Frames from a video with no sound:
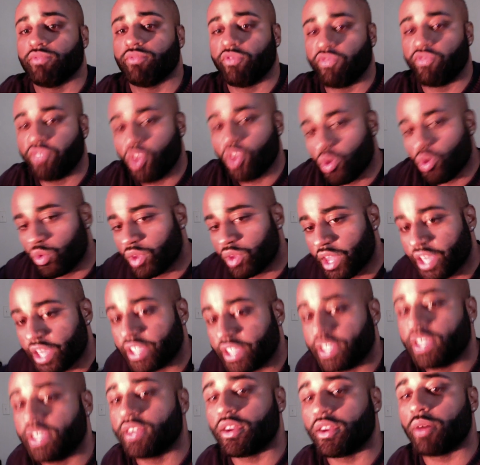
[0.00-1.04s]
floating,
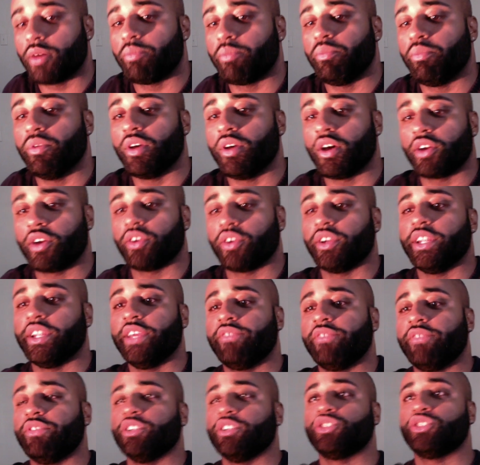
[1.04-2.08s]
like getting up
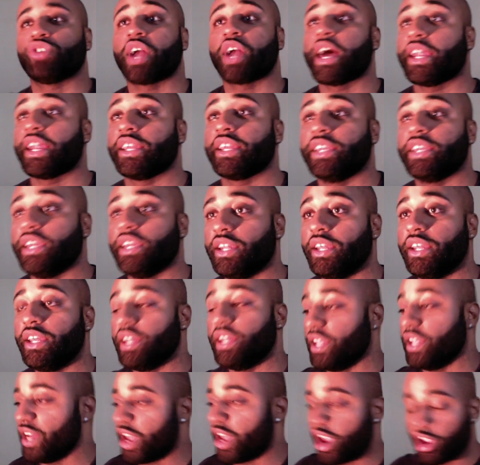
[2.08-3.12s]
underneath it, trying to get
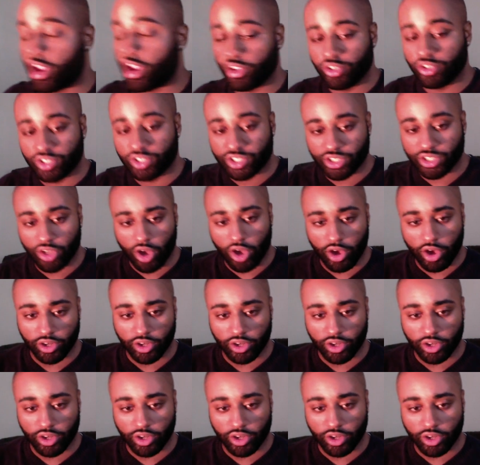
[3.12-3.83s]
in. And there, you see all